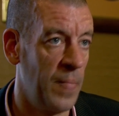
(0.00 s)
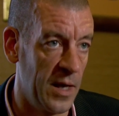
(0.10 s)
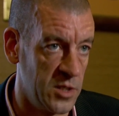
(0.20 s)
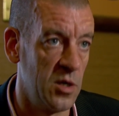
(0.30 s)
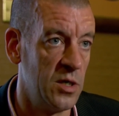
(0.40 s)

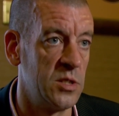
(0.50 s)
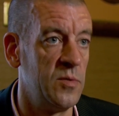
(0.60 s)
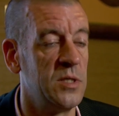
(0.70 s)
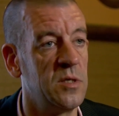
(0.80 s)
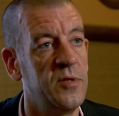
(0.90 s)
as a
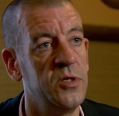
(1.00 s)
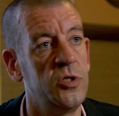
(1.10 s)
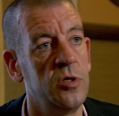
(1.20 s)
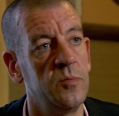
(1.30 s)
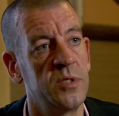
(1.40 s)
consequence of this
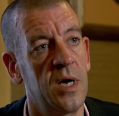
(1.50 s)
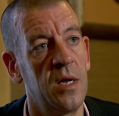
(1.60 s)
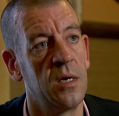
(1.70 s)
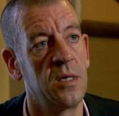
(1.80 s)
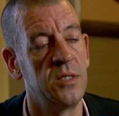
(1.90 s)
Tuam
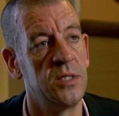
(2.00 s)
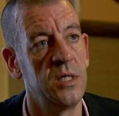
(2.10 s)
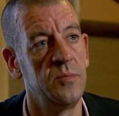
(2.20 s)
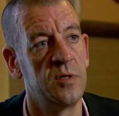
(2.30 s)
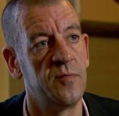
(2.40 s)
scandal, because it
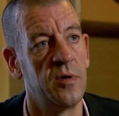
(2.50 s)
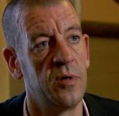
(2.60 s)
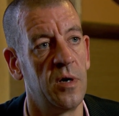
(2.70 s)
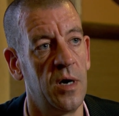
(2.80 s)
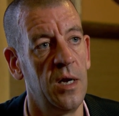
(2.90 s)
seems to
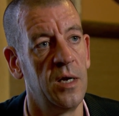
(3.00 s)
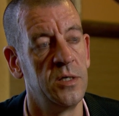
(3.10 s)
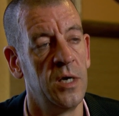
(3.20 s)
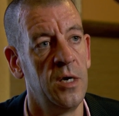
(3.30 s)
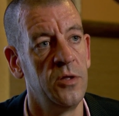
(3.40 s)
further highlight
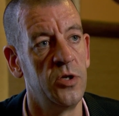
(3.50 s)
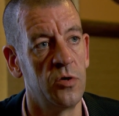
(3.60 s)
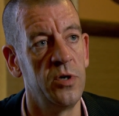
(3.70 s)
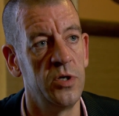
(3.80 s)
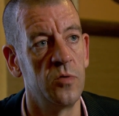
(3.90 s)
the
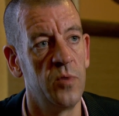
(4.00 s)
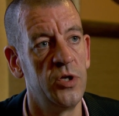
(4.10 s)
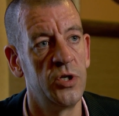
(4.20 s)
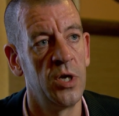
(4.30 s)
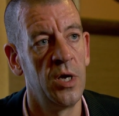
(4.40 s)
degree to
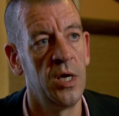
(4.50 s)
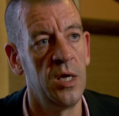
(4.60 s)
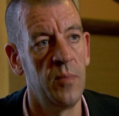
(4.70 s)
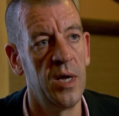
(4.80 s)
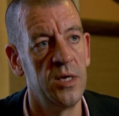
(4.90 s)
which he
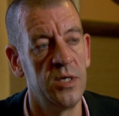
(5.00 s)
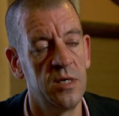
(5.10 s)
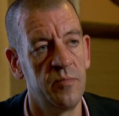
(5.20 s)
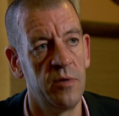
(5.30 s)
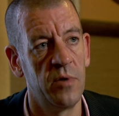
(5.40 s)
may indeed
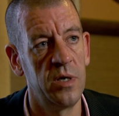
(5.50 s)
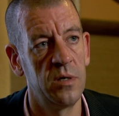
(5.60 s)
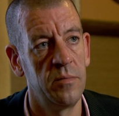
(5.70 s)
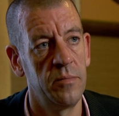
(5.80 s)
have been right.